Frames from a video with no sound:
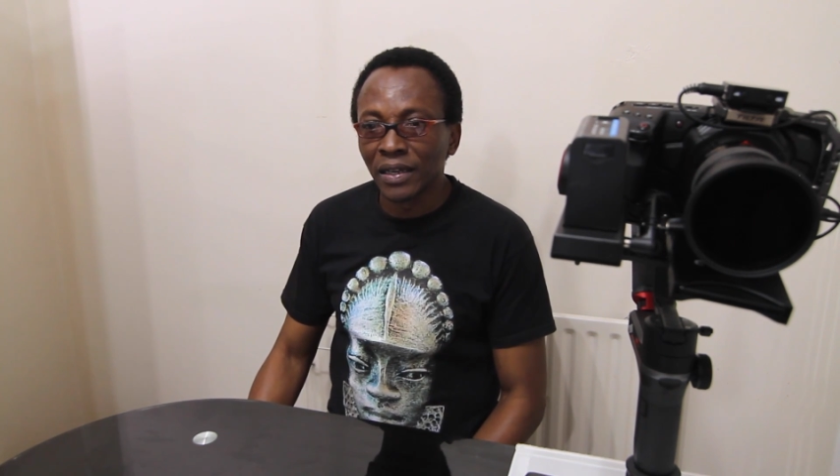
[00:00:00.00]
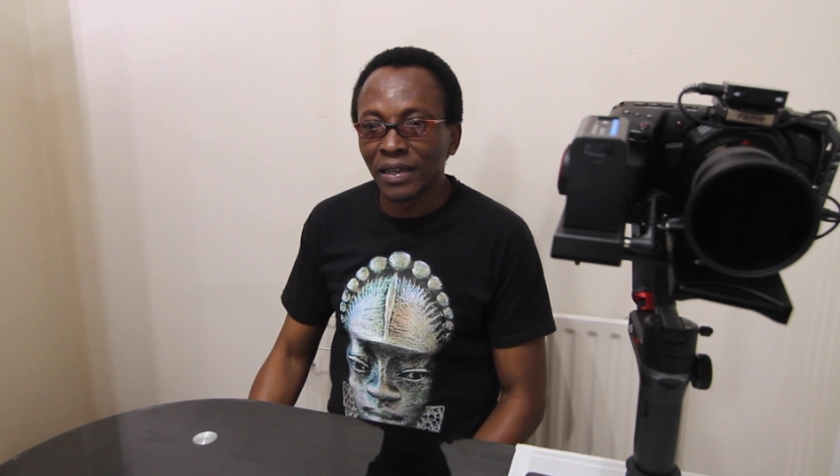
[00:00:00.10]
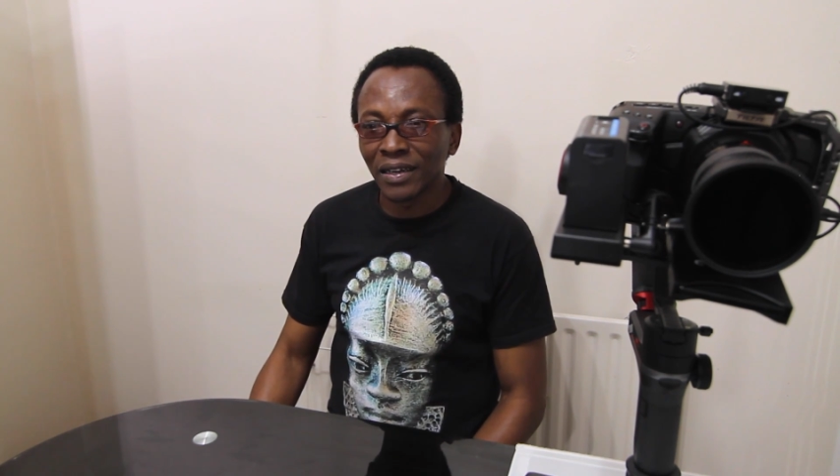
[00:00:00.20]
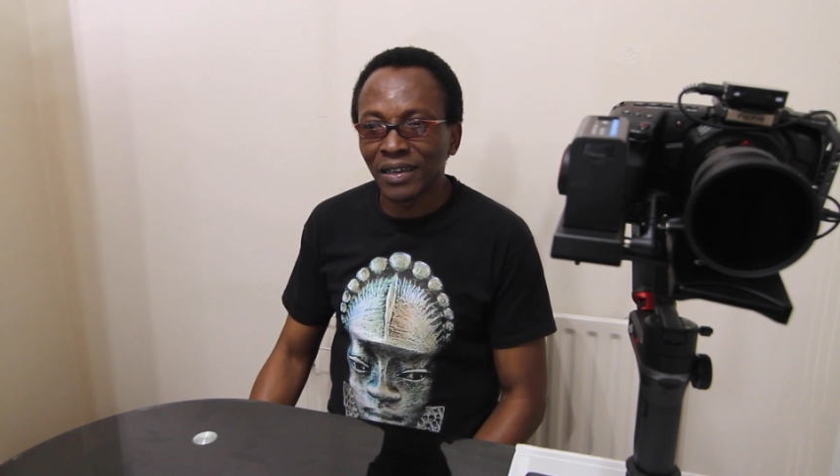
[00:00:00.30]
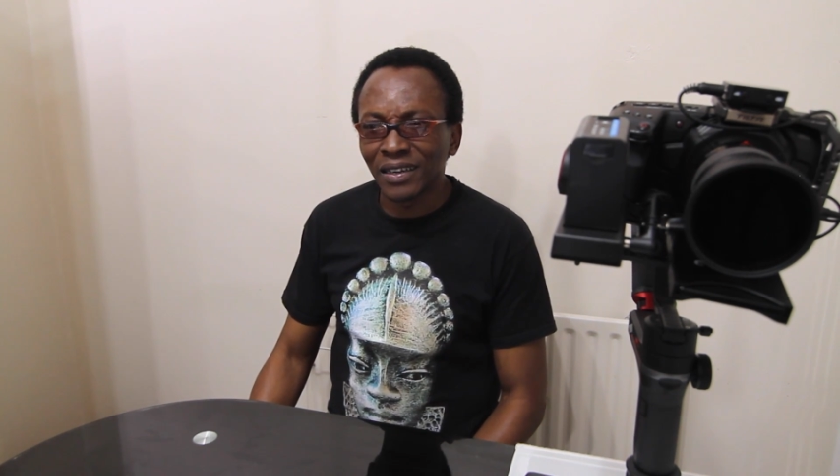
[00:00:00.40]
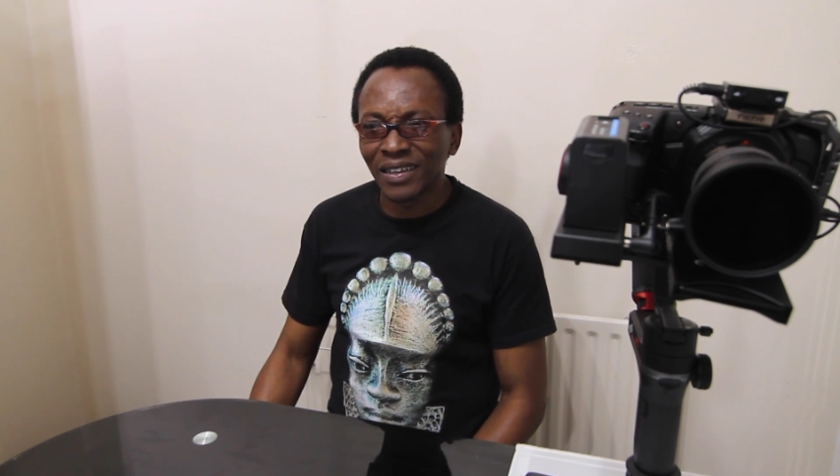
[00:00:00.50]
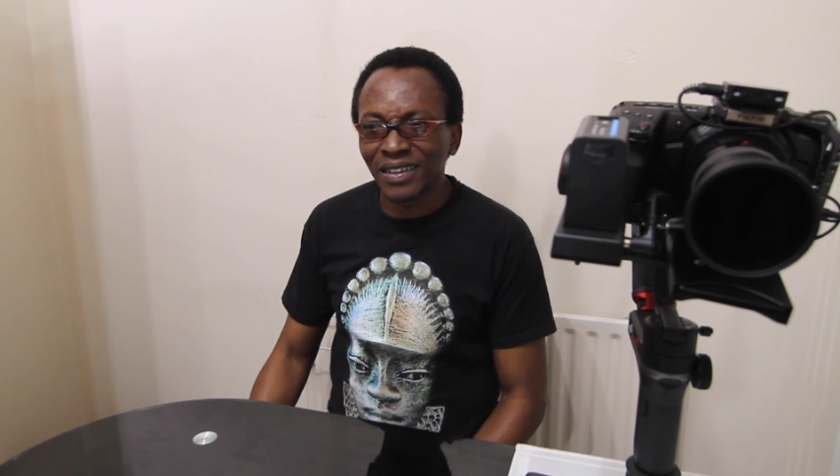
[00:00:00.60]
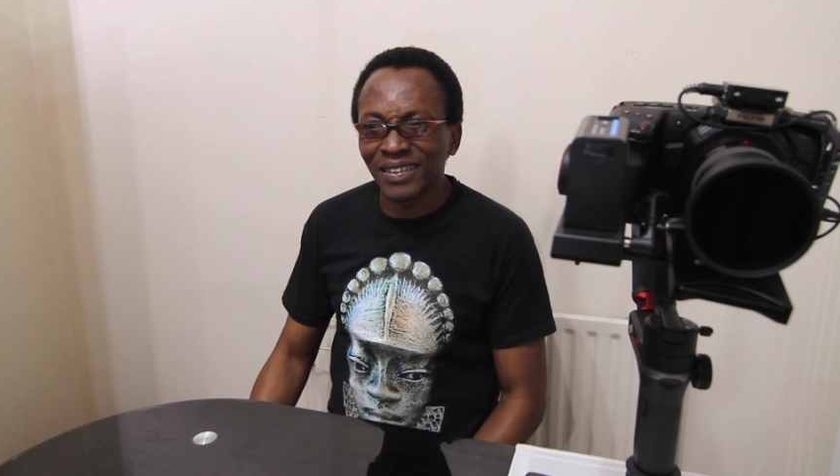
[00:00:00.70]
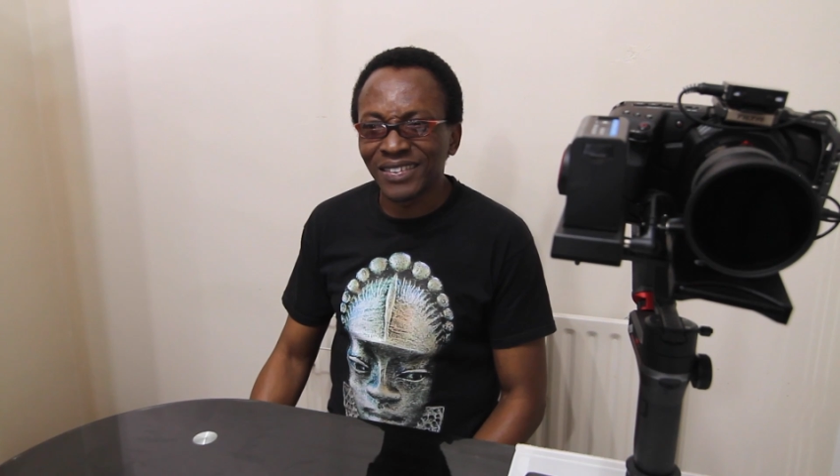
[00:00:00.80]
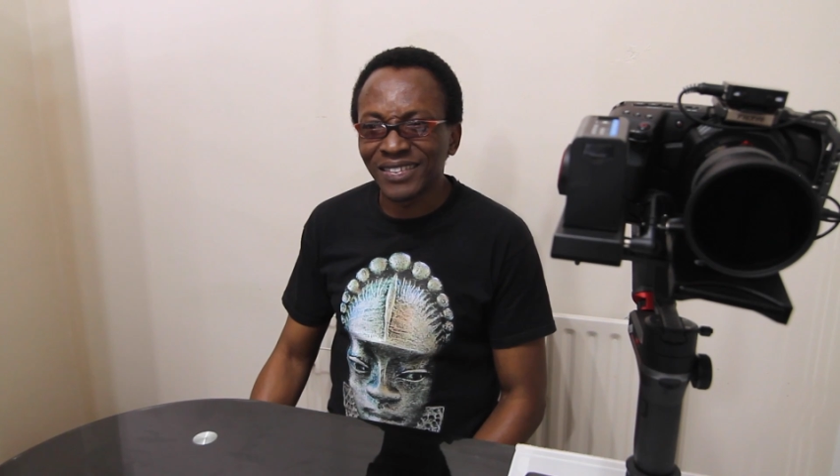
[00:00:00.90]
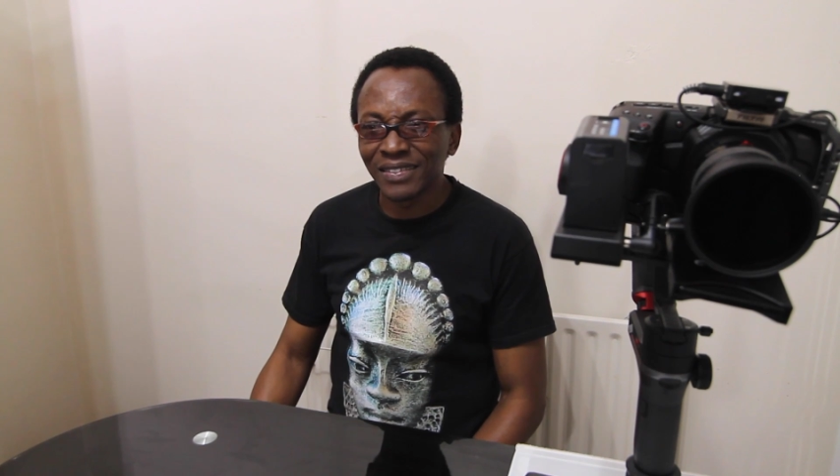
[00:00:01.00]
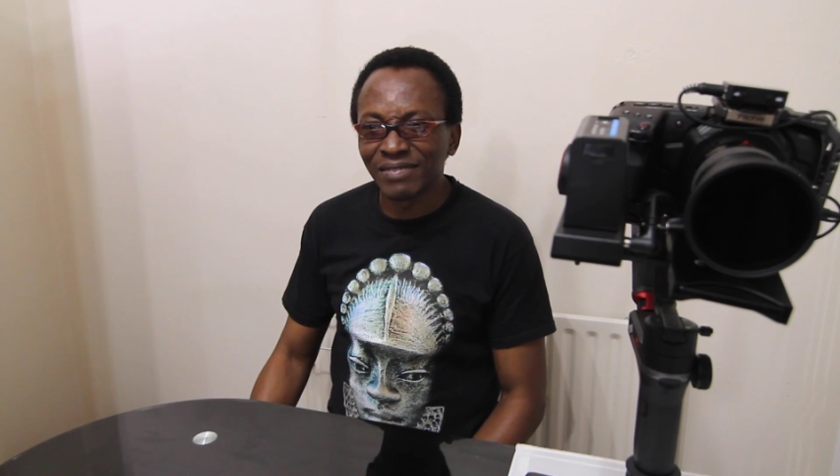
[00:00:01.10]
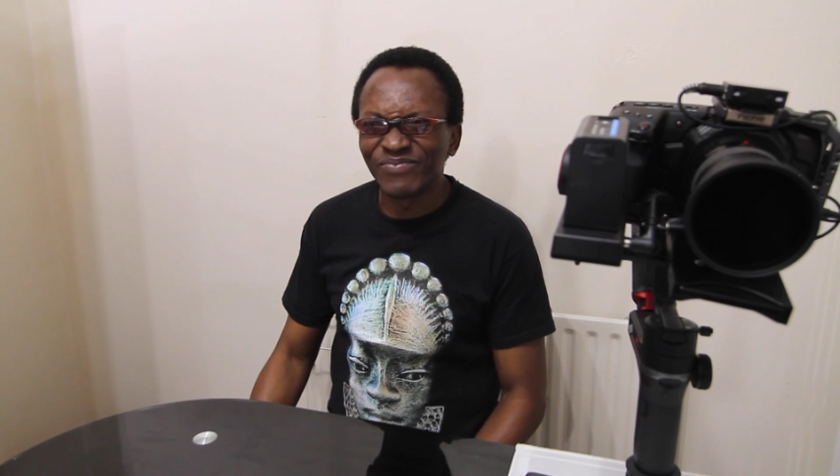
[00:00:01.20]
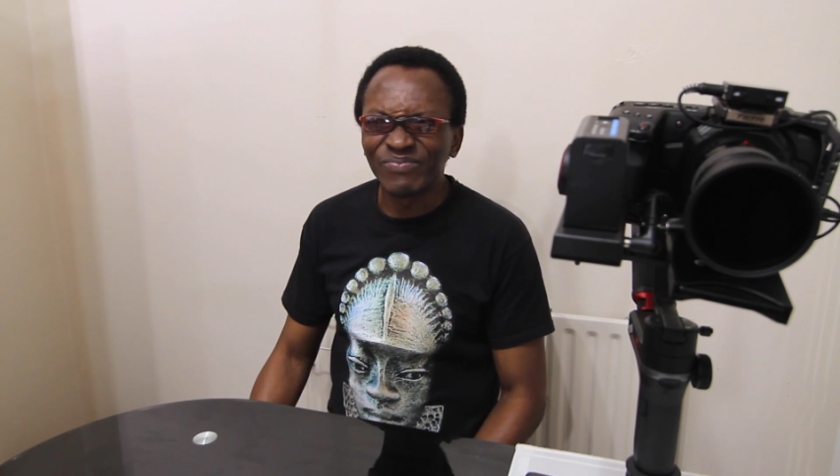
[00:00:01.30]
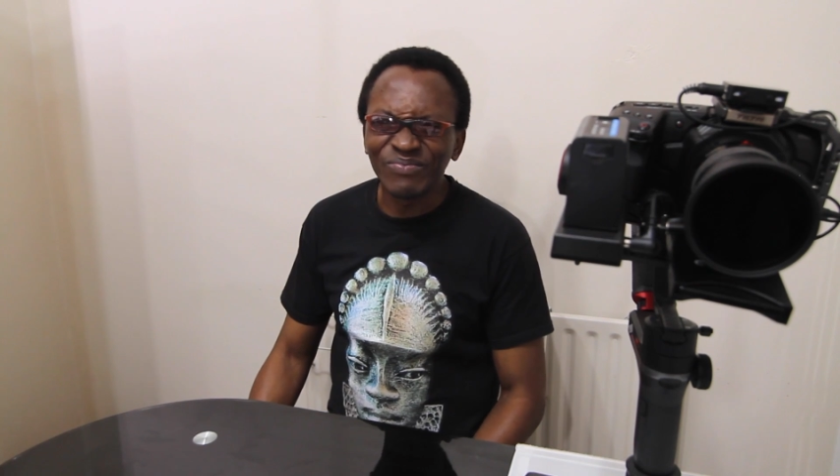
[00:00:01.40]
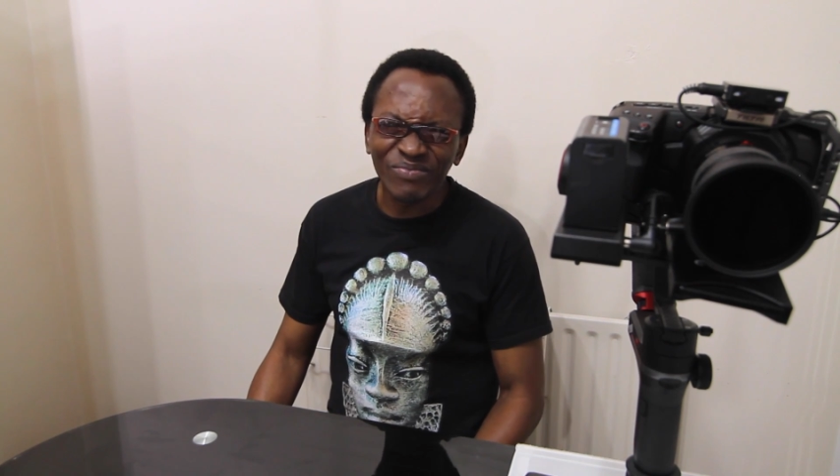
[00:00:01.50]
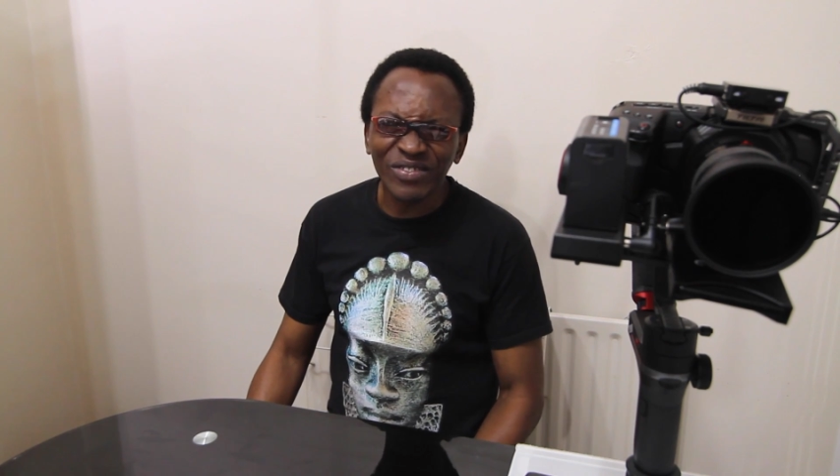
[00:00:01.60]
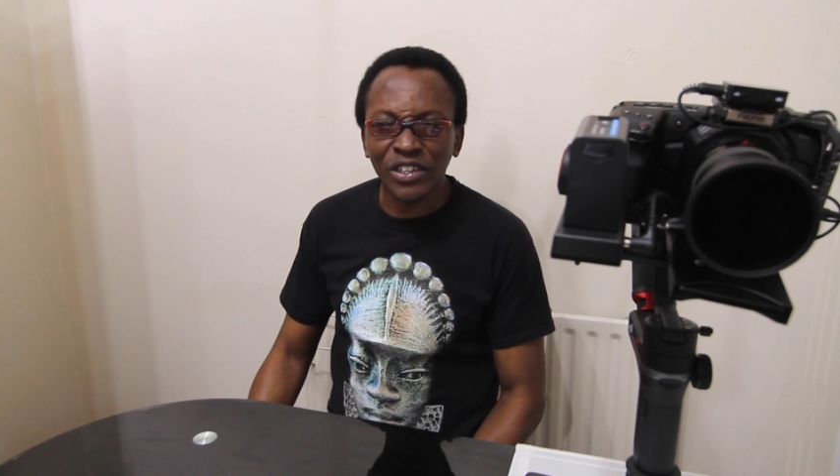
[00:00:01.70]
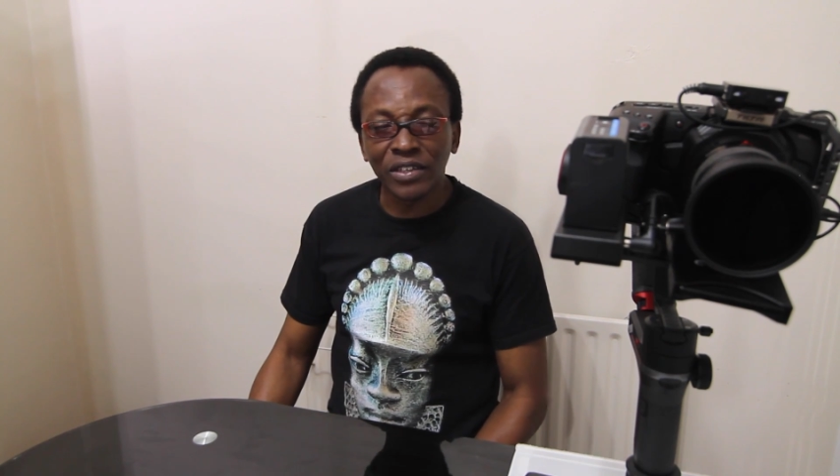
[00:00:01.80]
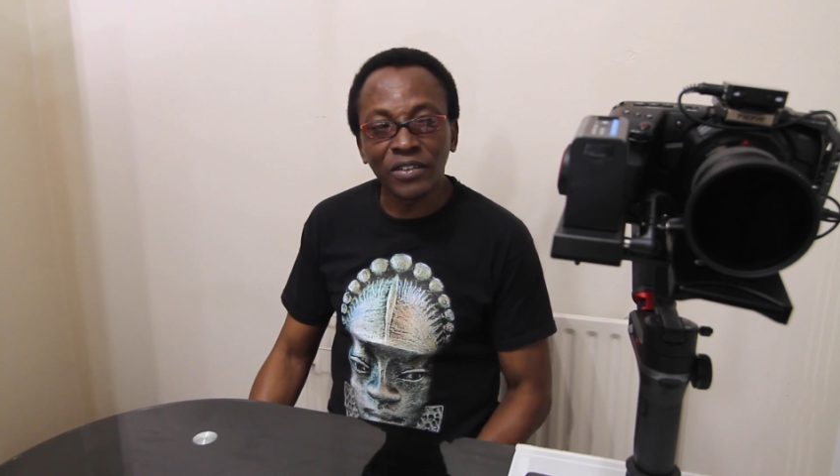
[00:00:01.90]
Uh,
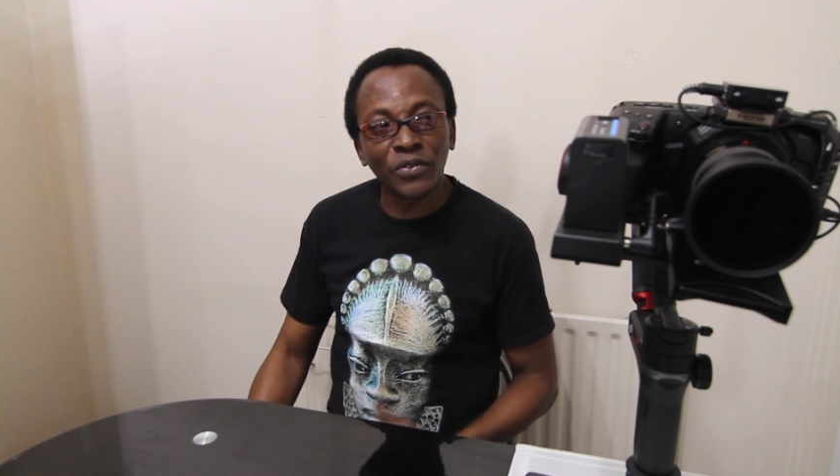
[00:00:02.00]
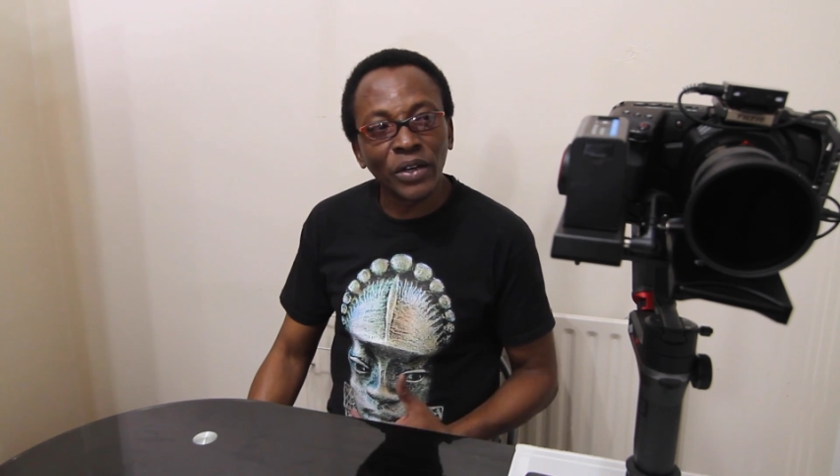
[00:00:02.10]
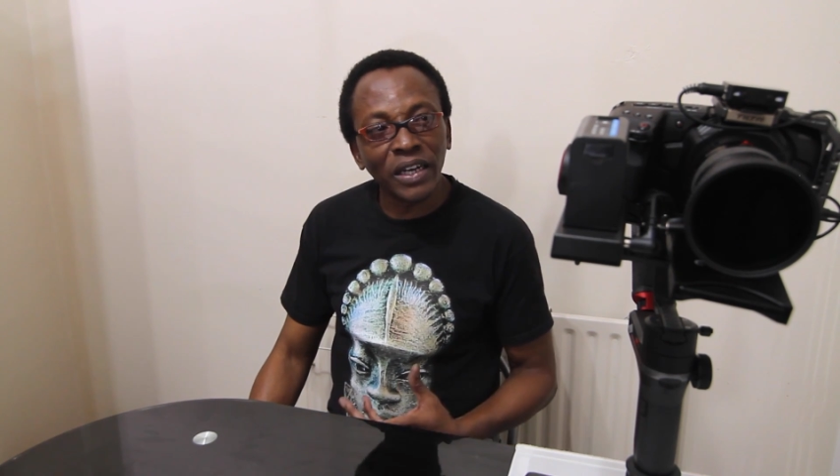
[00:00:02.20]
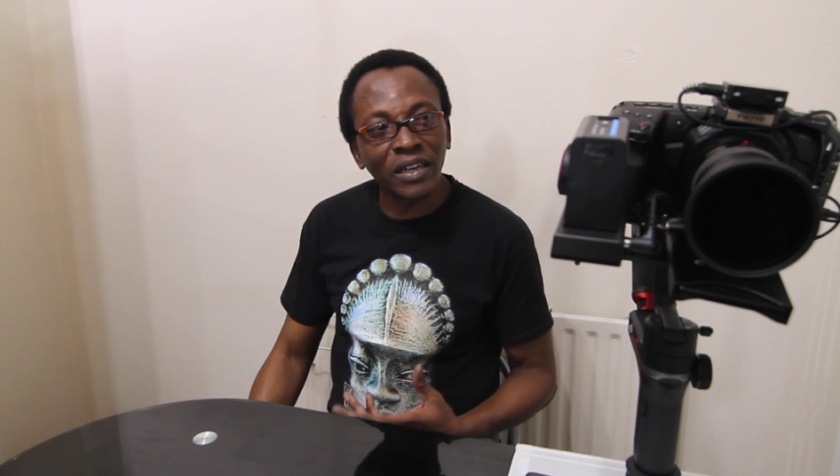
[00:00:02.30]
shouldn't have really,